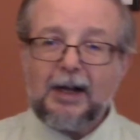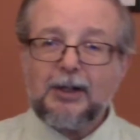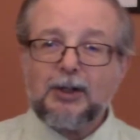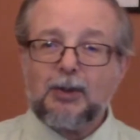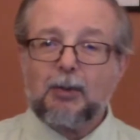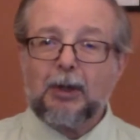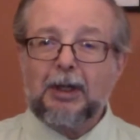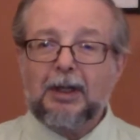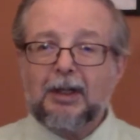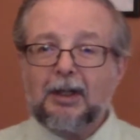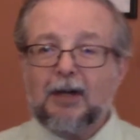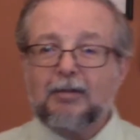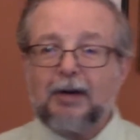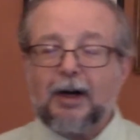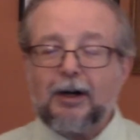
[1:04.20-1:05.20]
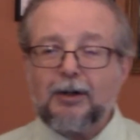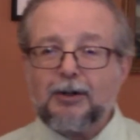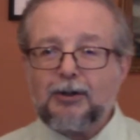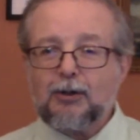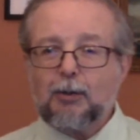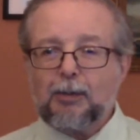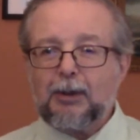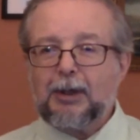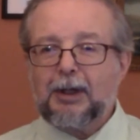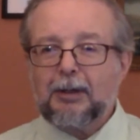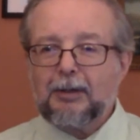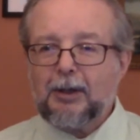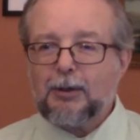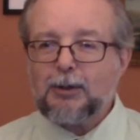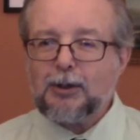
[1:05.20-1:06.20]
week of our
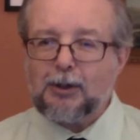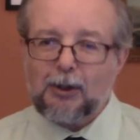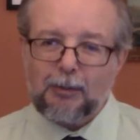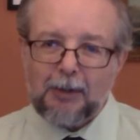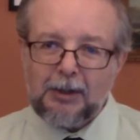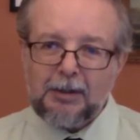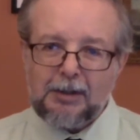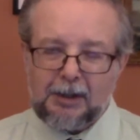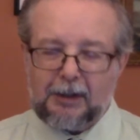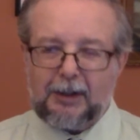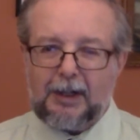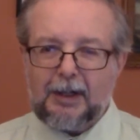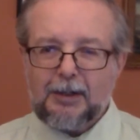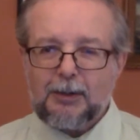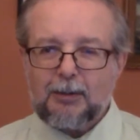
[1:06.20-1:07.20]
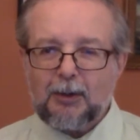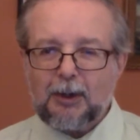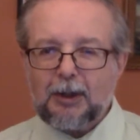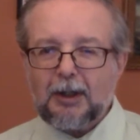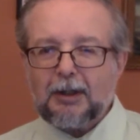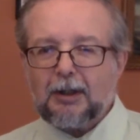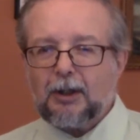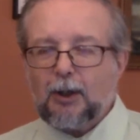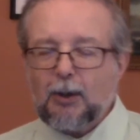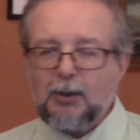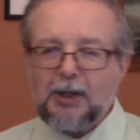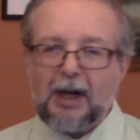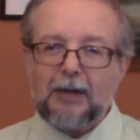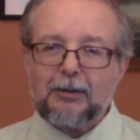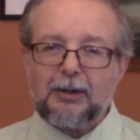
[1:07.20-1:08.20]
superhero sermon series. We're going to close
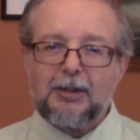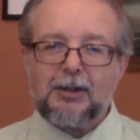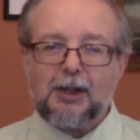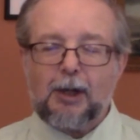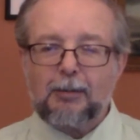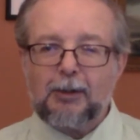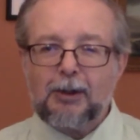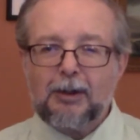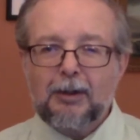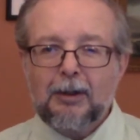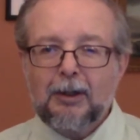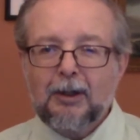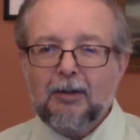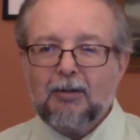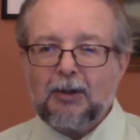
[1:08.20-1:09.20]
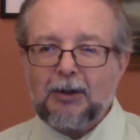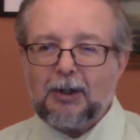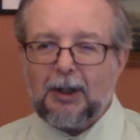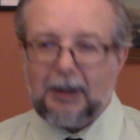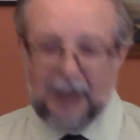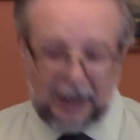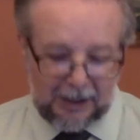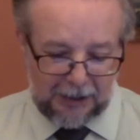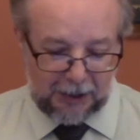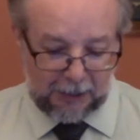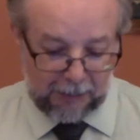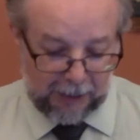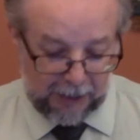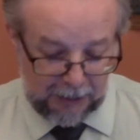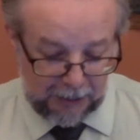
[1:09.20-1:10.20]
out the summer with the last of
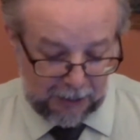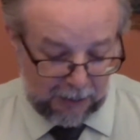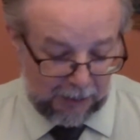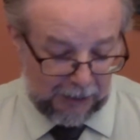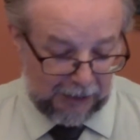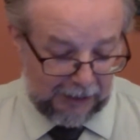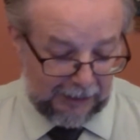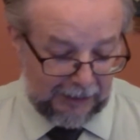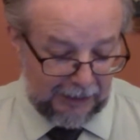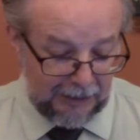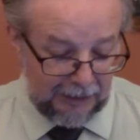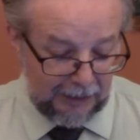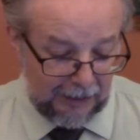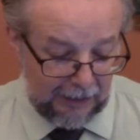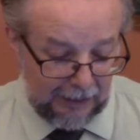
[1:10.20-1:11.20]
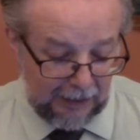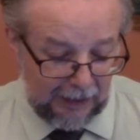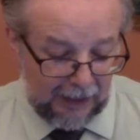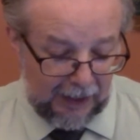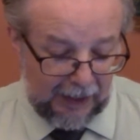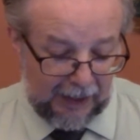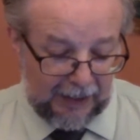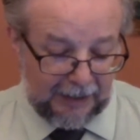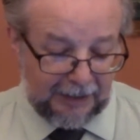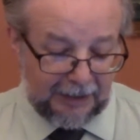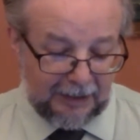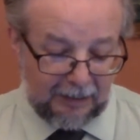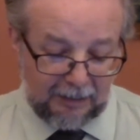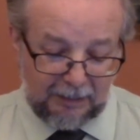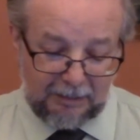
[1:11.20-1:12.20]
our superheroes. And
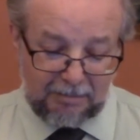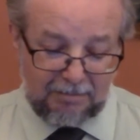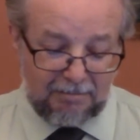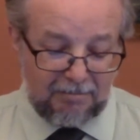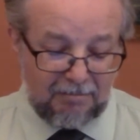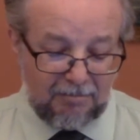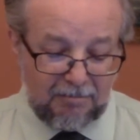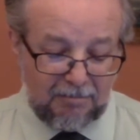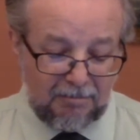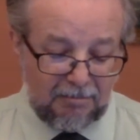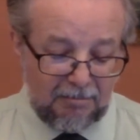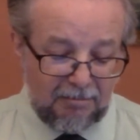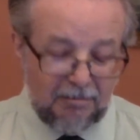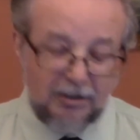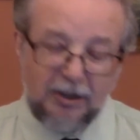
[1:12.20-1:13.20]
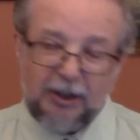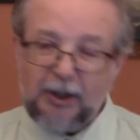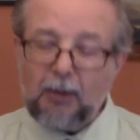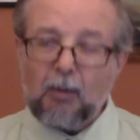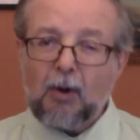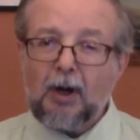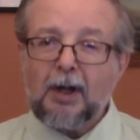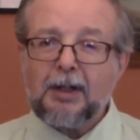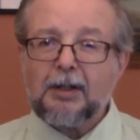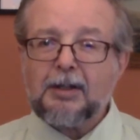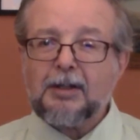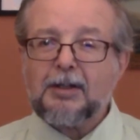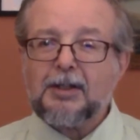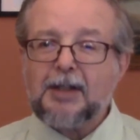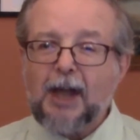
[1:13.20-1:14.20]
do you want
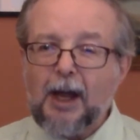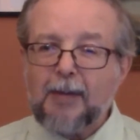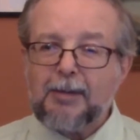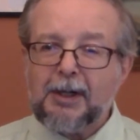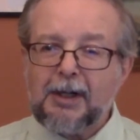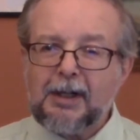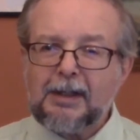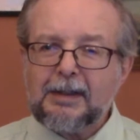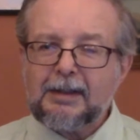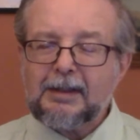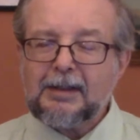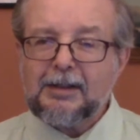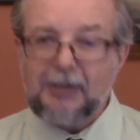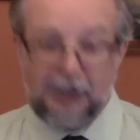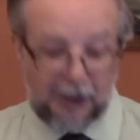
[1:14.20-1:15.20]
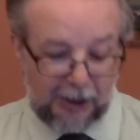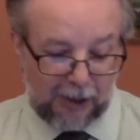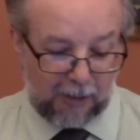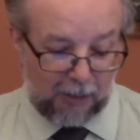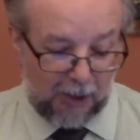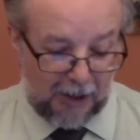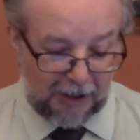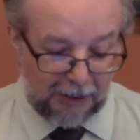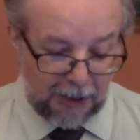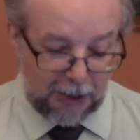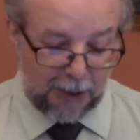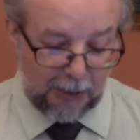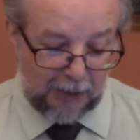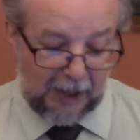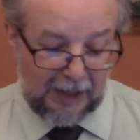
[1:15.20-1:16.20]
stamina? Do you want
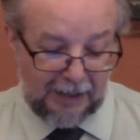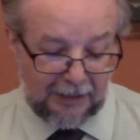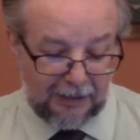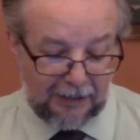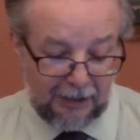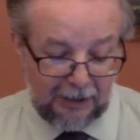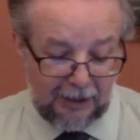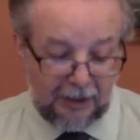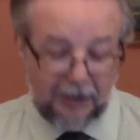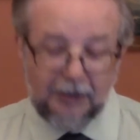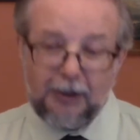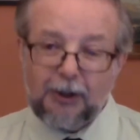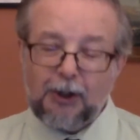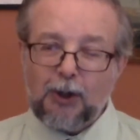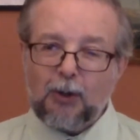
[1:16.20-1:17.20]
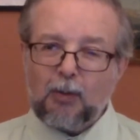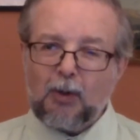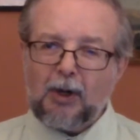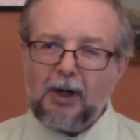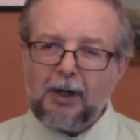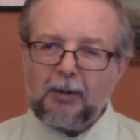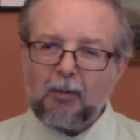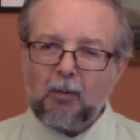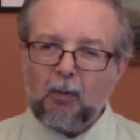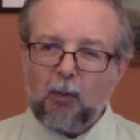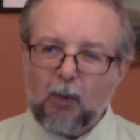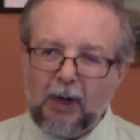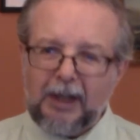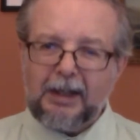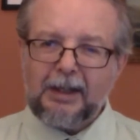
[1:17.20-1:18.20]
strength? Do you want
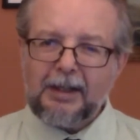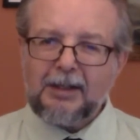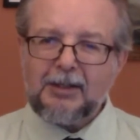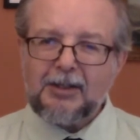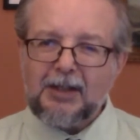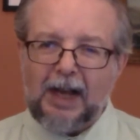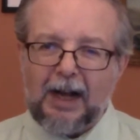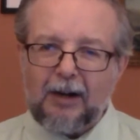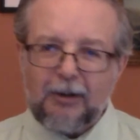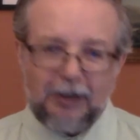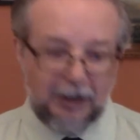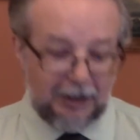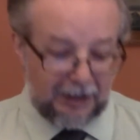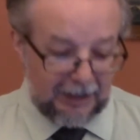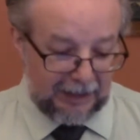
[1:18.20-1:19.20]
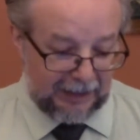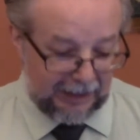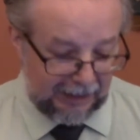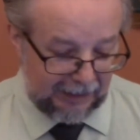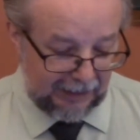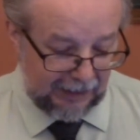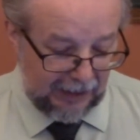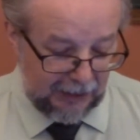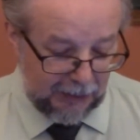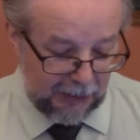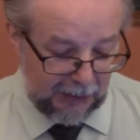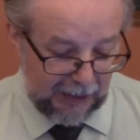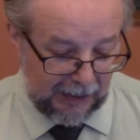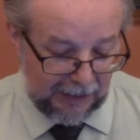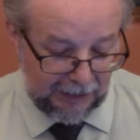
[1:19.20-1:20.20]
wings? How can you get these
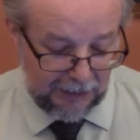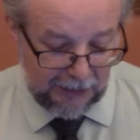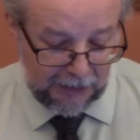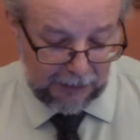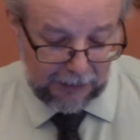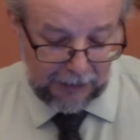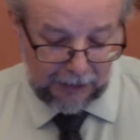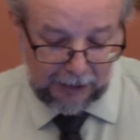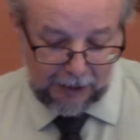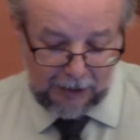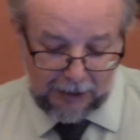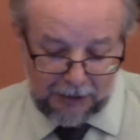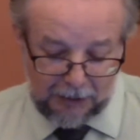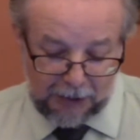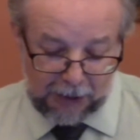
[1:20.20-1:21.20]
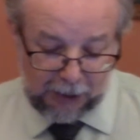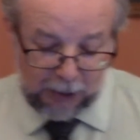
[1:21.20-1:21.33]
things? Do you